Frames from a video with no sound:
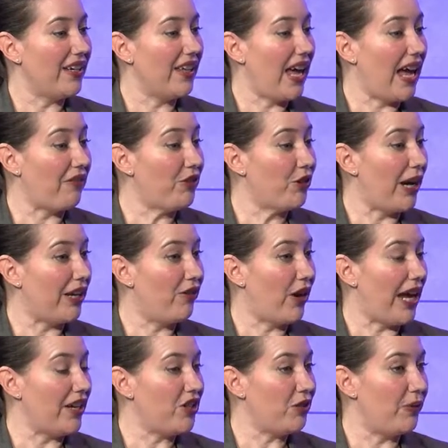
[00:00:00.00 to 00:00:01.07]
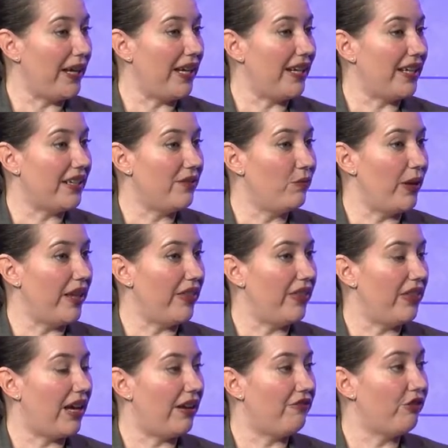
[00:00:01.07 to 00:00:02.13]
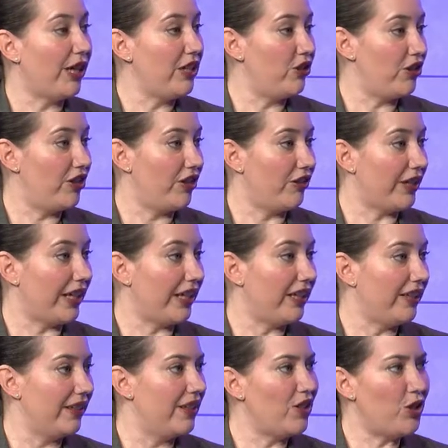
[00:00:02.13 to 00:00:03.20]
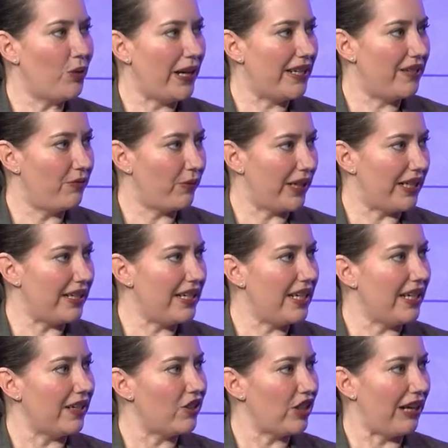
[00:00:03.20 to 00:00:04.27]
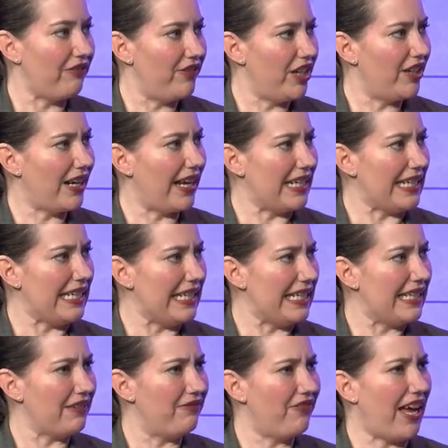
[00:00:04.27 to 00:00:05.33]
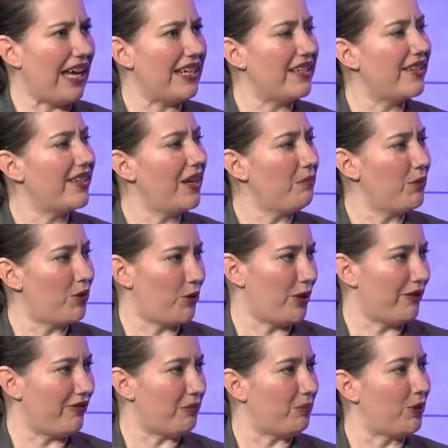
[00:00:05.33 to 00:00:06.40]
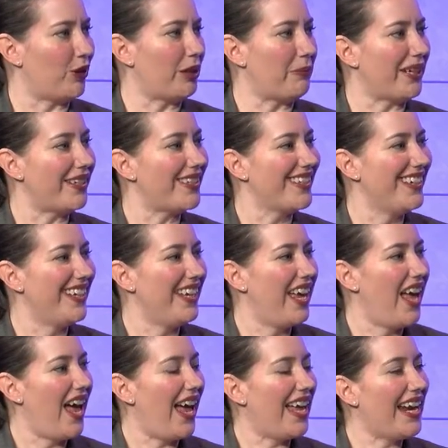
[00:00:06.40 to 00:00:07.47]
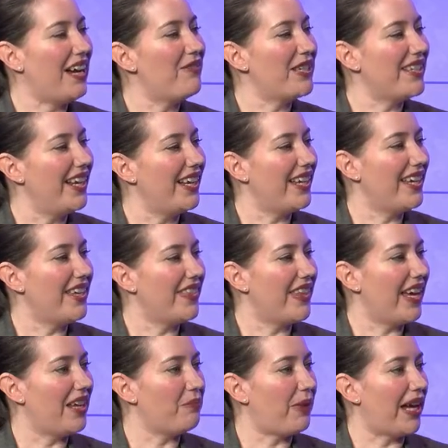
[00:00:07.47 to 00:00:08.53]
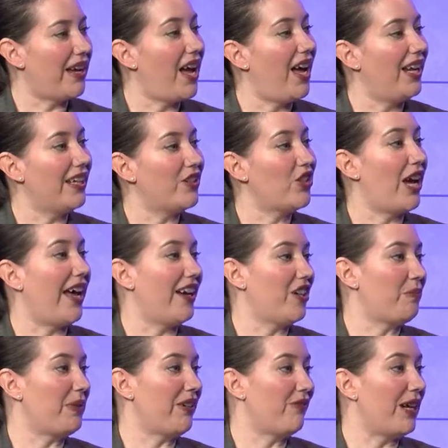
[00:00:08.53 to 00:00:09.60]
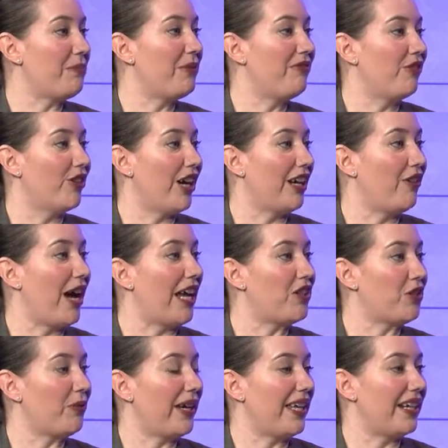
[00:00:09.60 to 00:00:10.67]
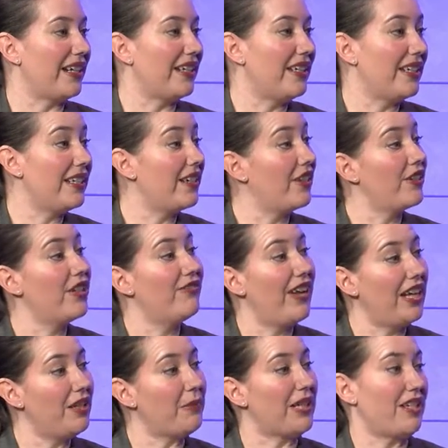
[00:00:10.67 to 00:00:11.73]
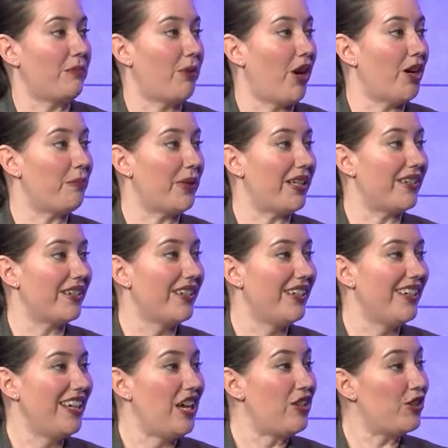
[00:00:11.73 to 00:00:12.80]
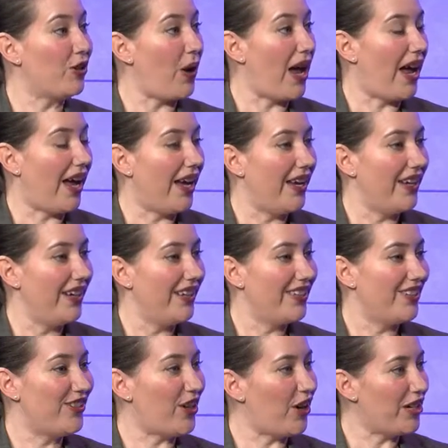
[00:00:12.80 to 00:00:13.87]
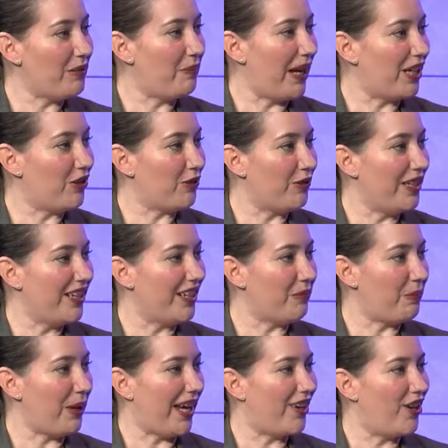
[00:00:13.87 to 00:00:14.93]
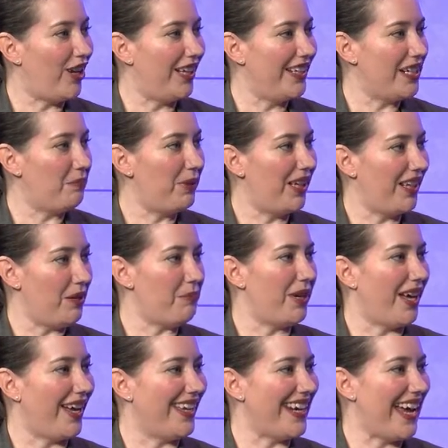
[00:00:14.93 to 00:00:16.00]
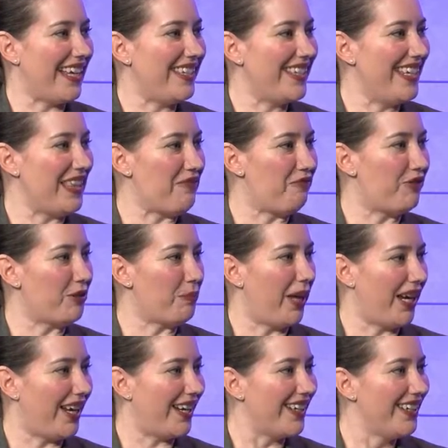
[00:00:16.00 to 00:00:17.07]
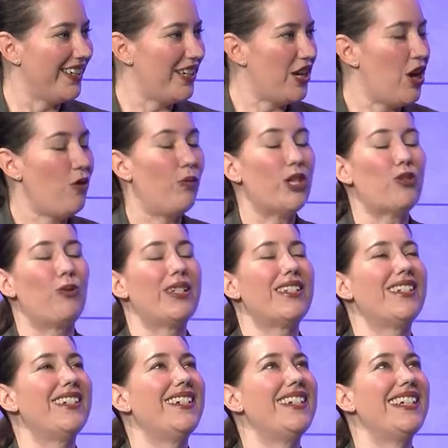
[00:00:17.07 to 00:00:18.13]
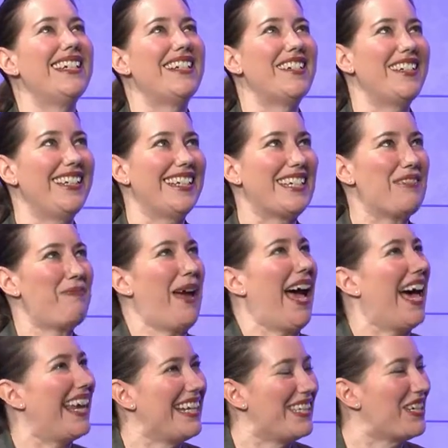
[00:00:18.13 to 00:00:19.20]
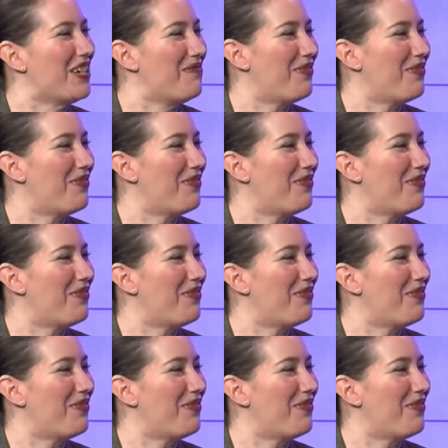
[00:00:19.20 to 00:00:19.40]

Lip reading: After I graduated with a French degree, knew I didn't want to teach. I figured I needed to find some sort of employment. And I was lucky in that my college hired me right before I graduated into their development department. So I started my career by calling up alumni and asking them for money, which wasn't nearly as bad as you're